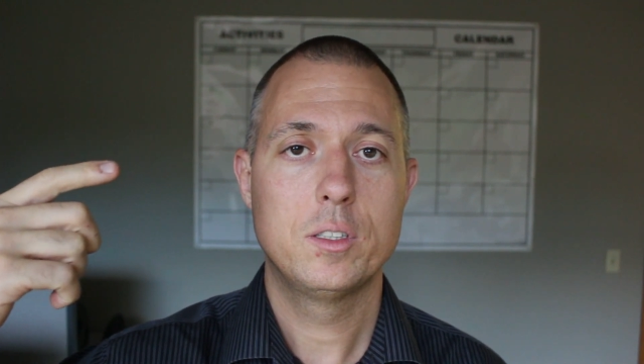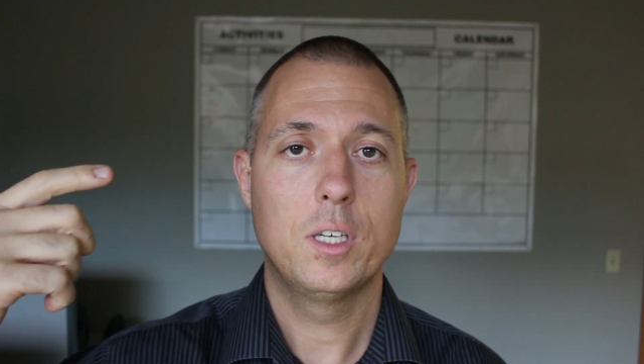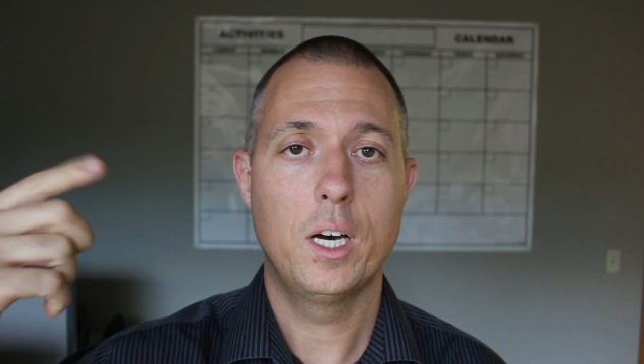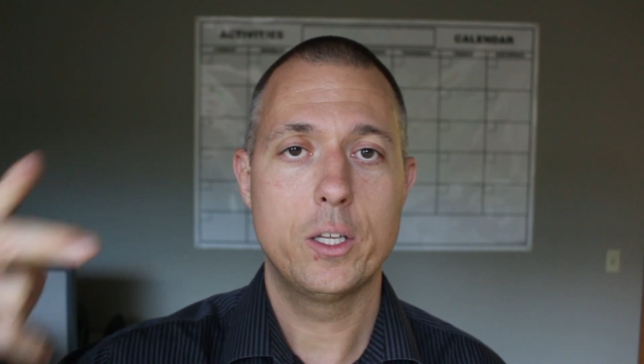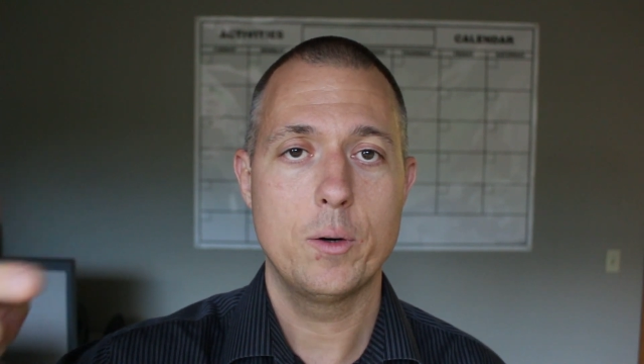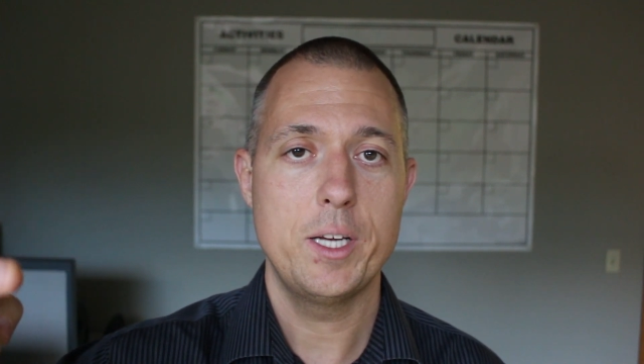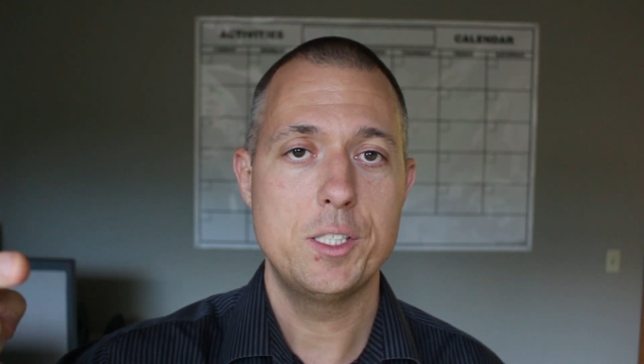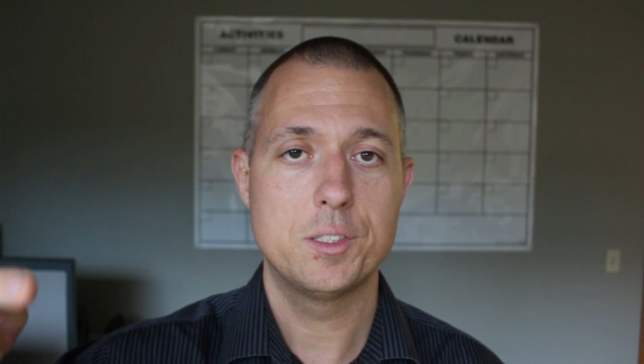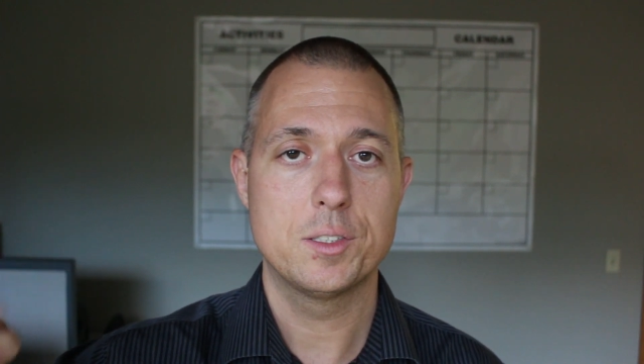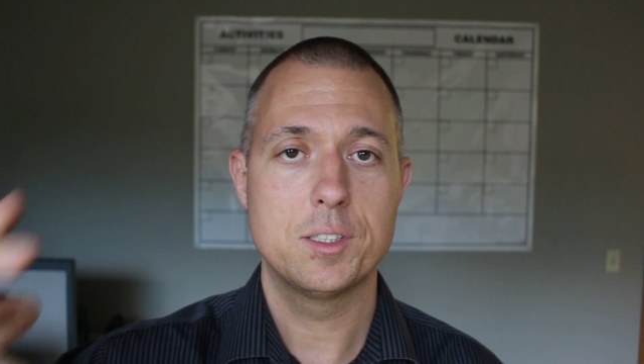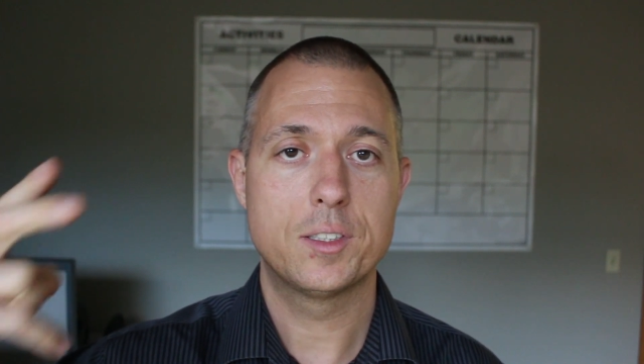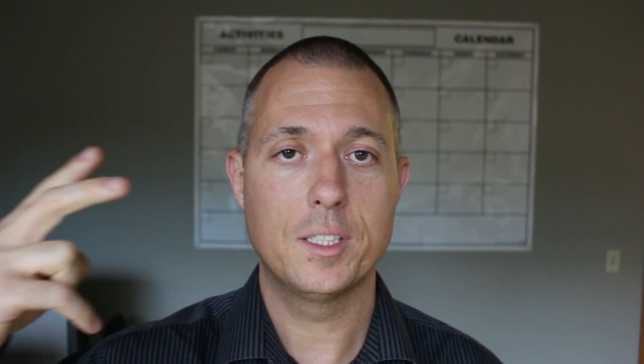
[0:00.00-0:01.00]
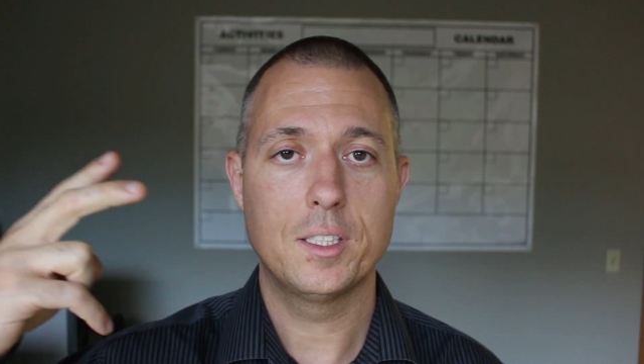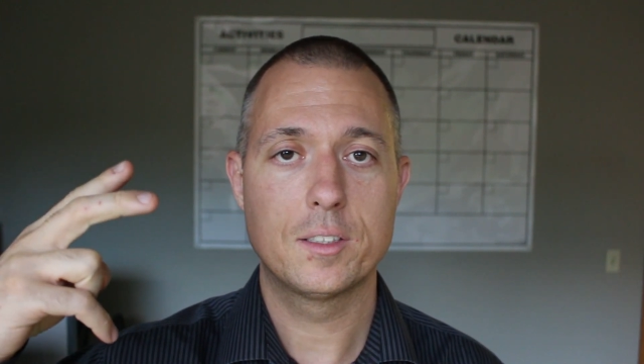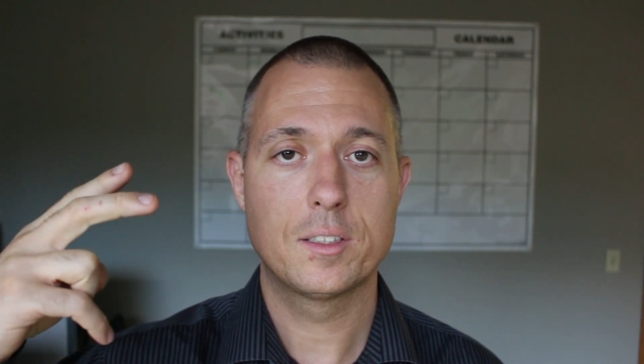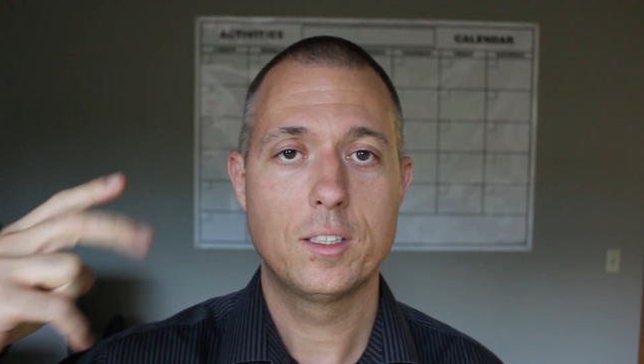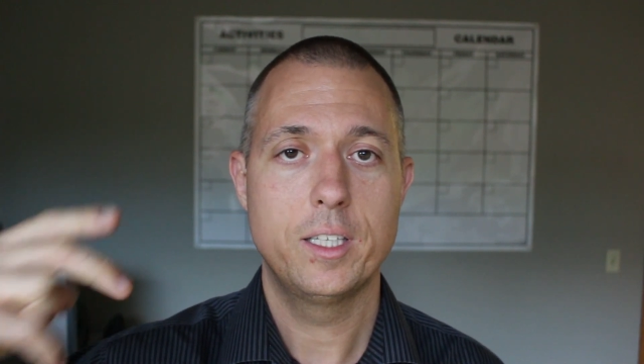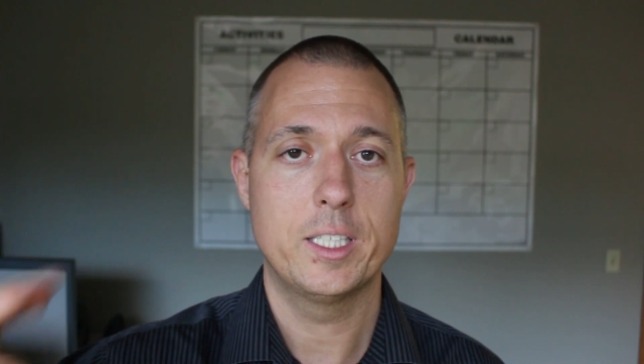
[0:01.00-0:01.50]
other agents'
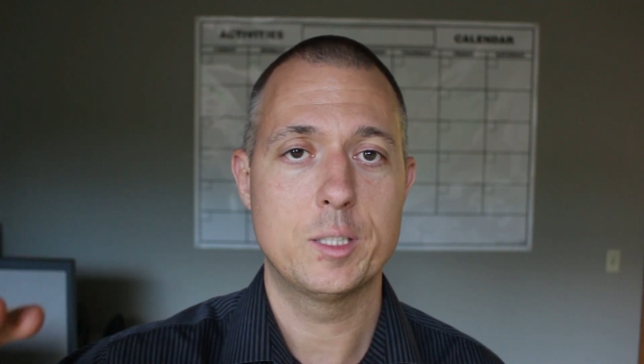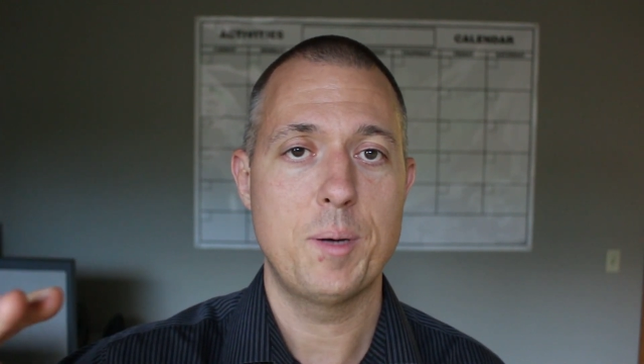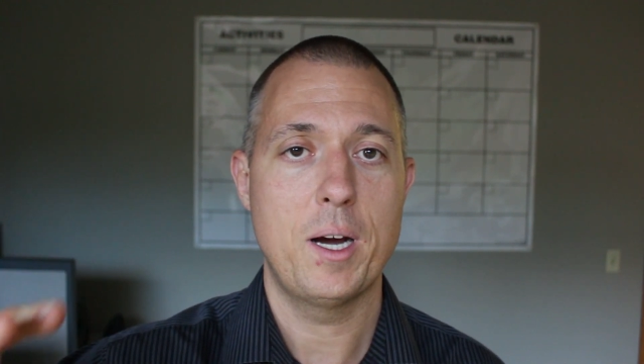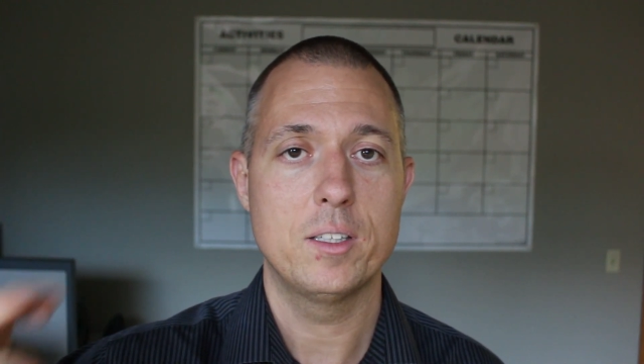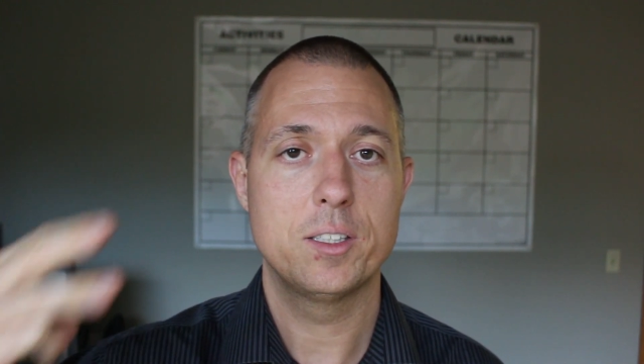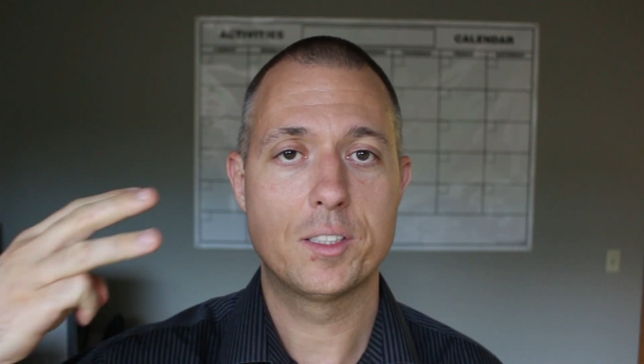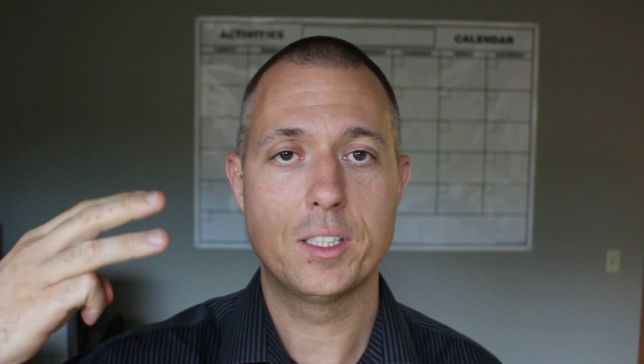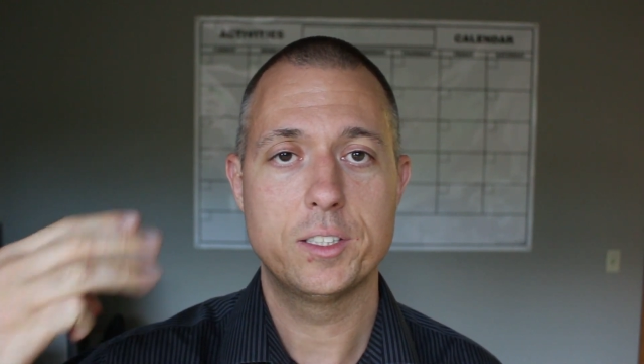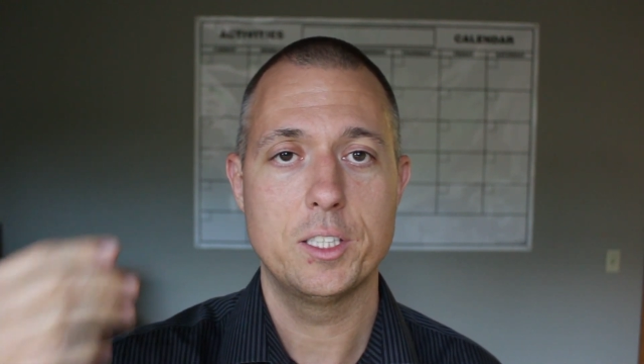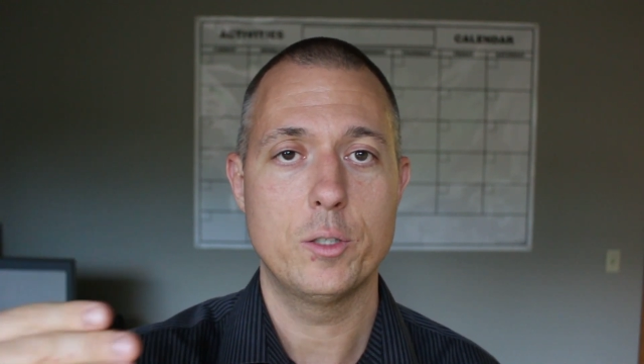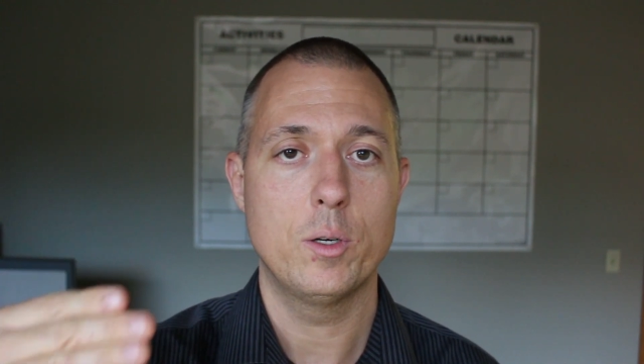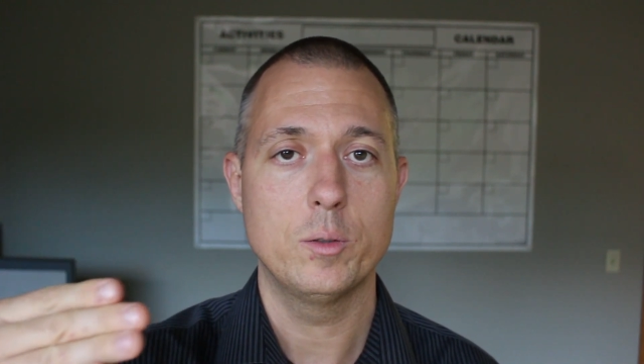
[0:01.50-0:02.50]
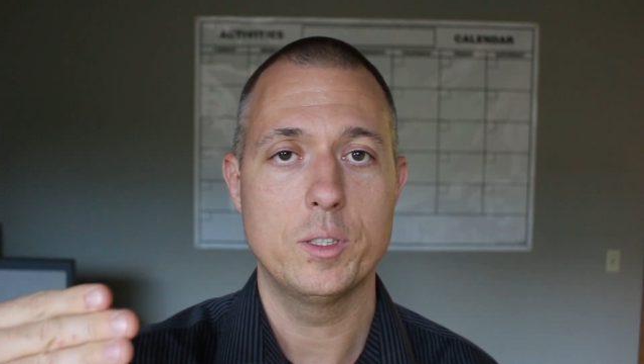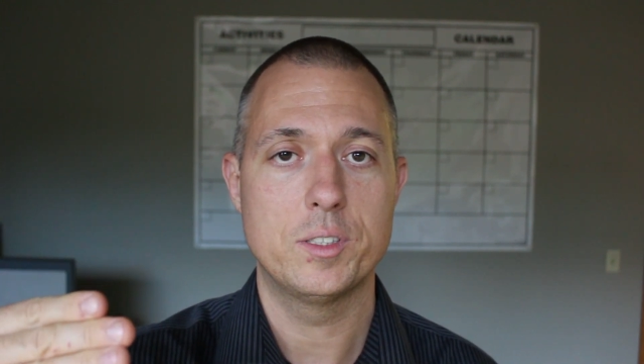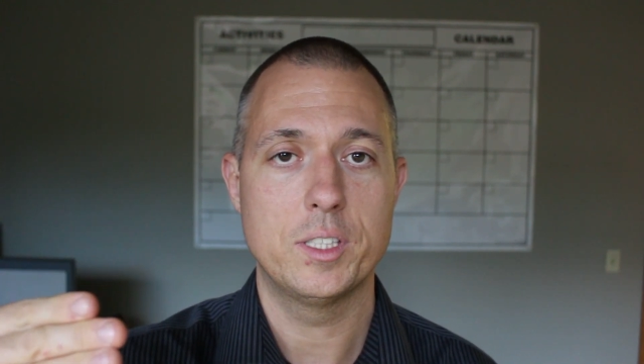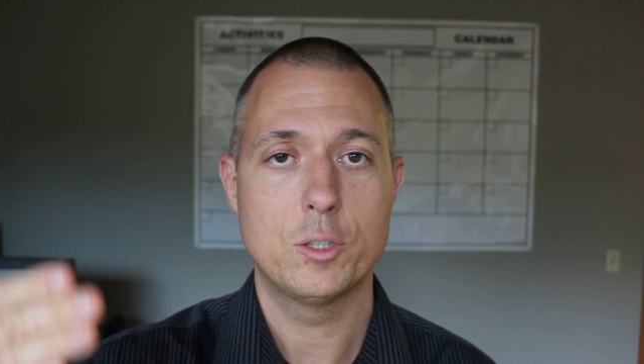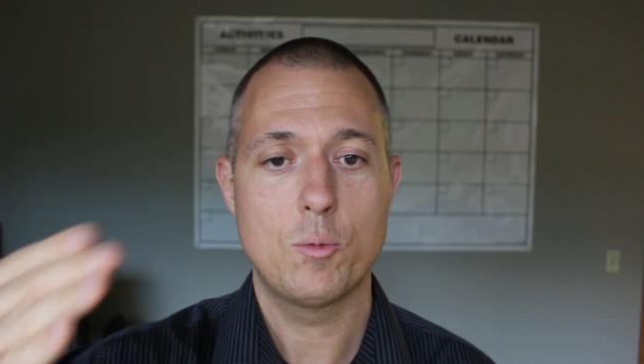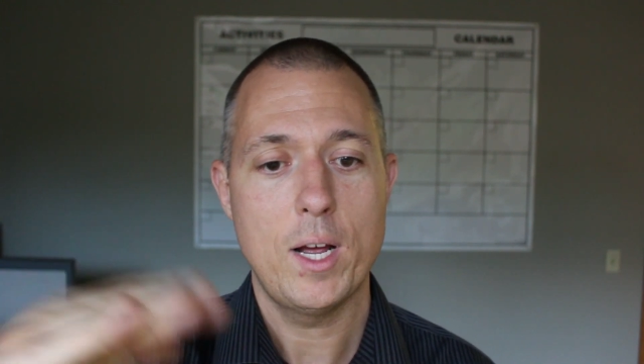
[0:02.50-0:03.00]
listings, expired listings, and your own
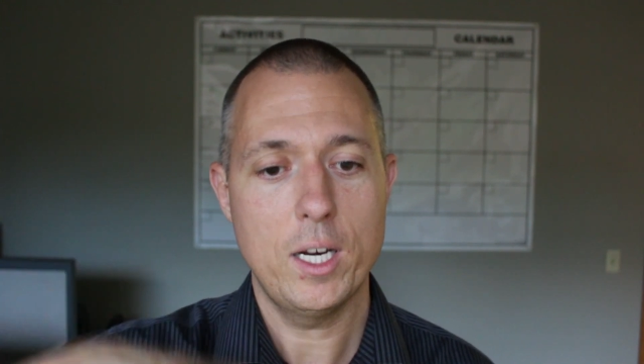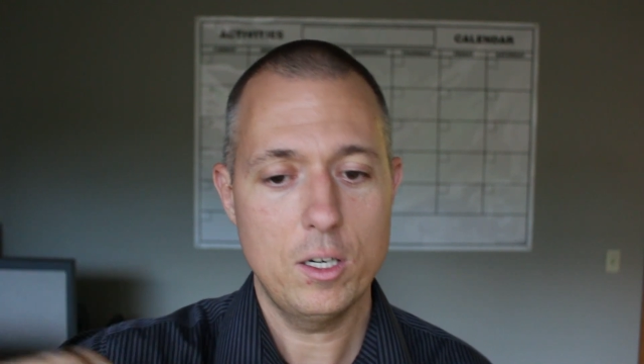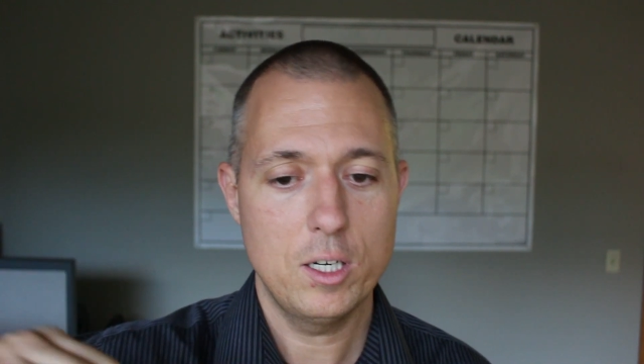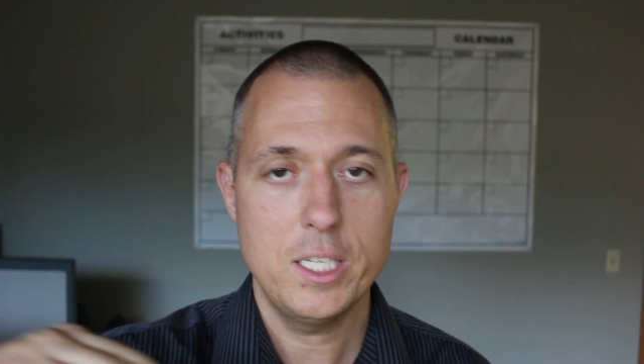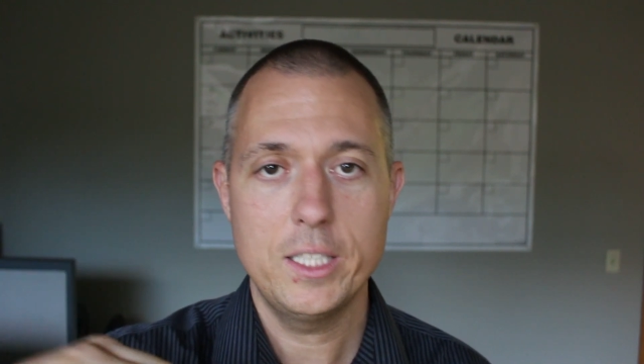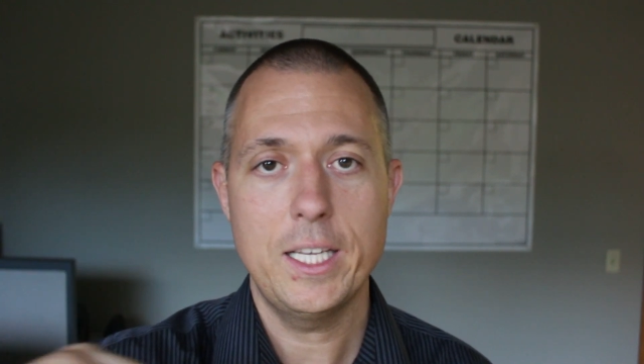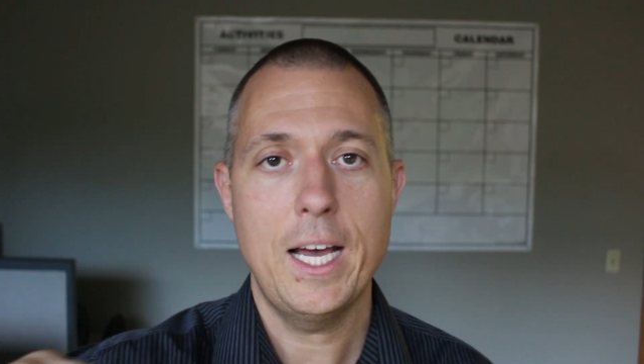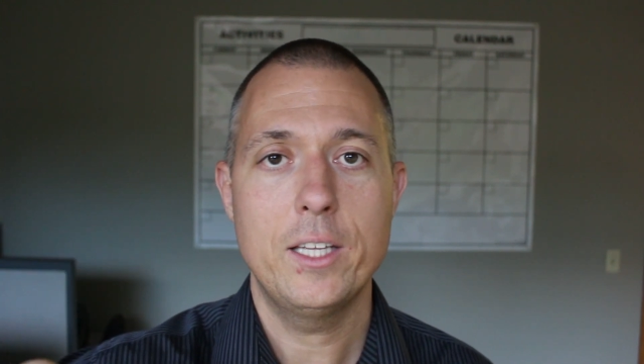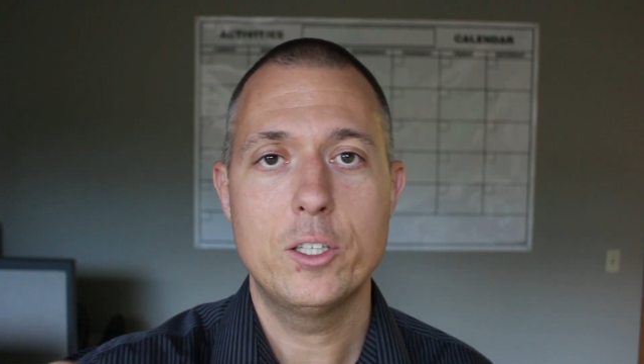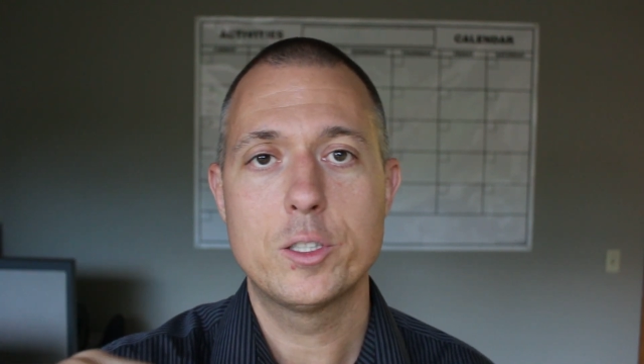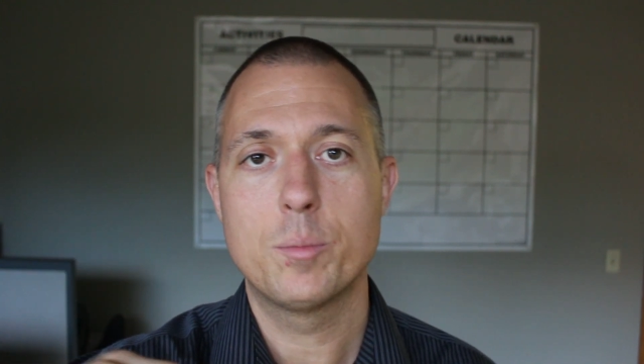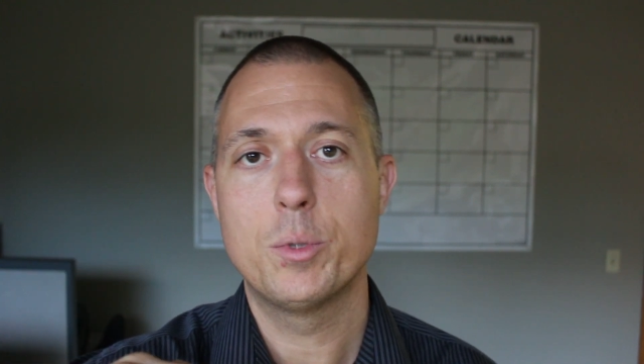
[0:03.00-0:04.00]
listings. Right underneath that, there's a